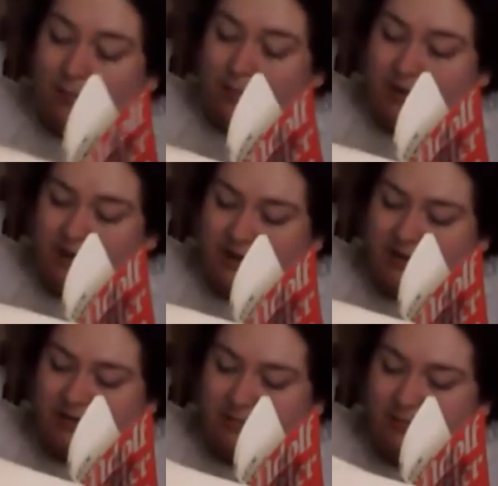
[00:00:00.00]
but it
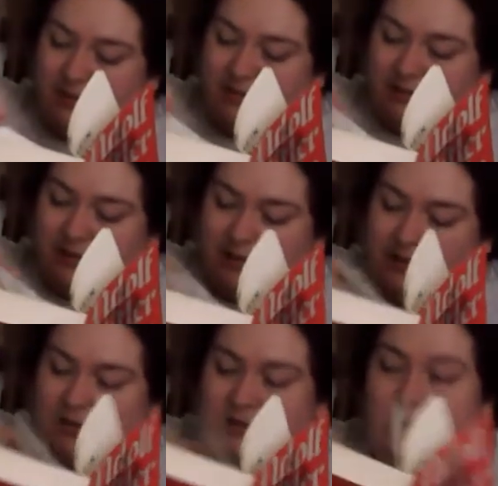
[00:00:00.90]
is
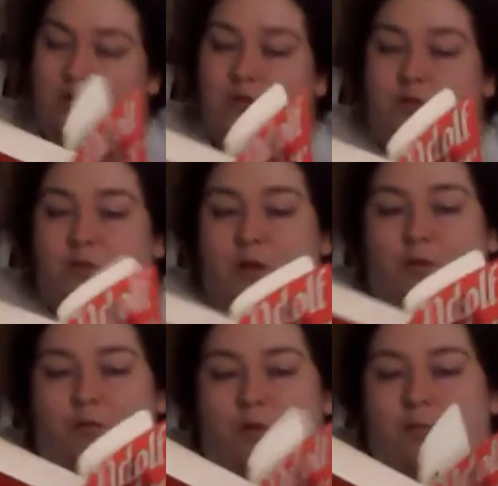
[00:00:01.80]
misleading to
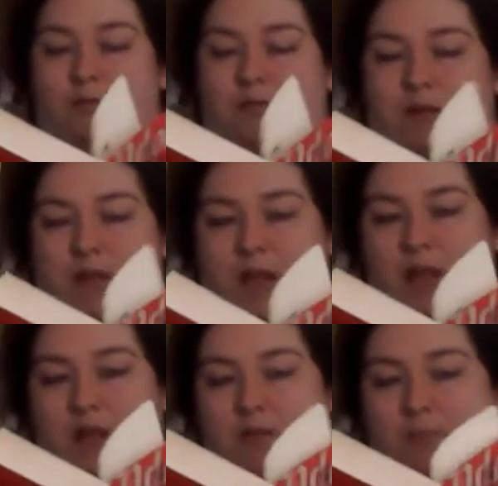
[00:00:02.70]
represent
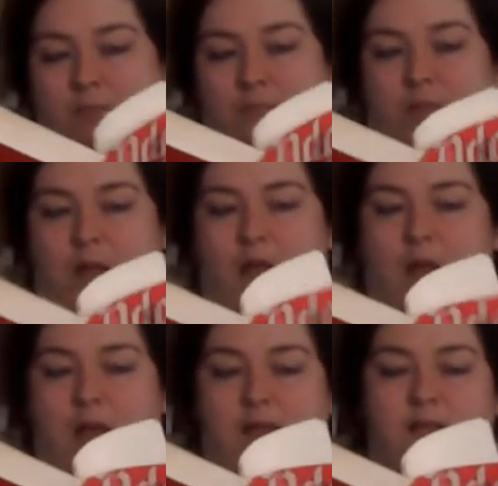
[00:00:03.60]
him
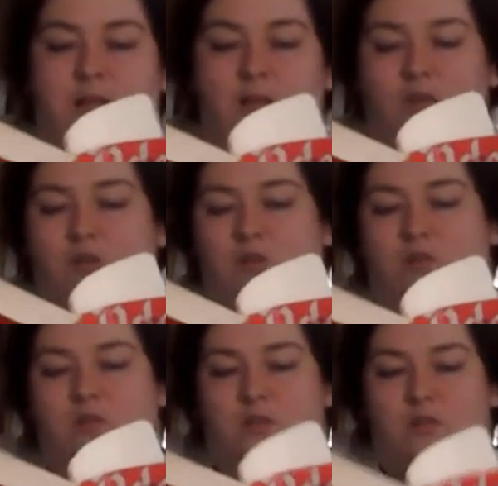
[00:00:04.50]
as Hitler's